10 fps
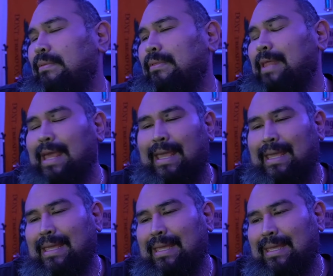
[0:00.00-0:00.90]

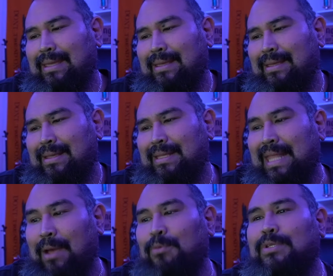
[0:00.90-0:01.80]

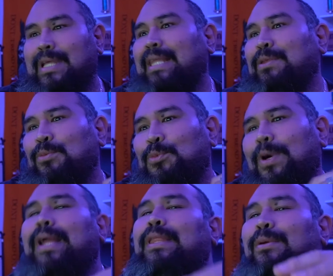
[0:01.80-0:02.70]
that was like the
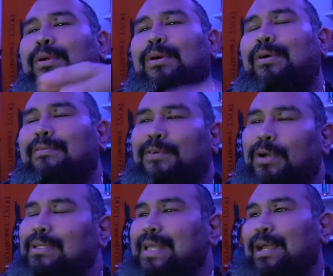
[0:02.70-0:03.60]
one they were going for.
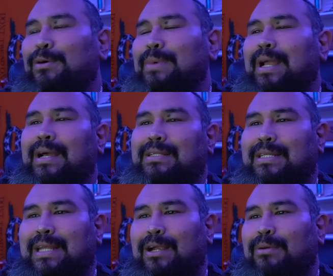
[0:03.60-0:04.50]
It's like, oh my gosh, 1
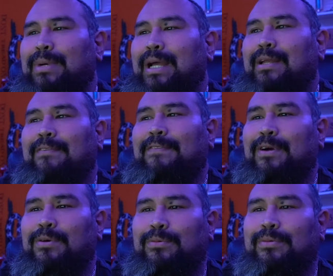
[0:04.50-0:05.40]
terabyte on a
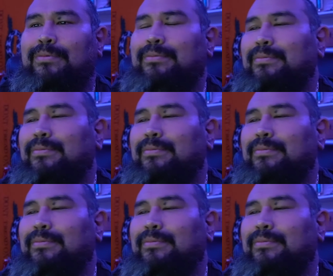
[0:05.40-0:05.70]
phone.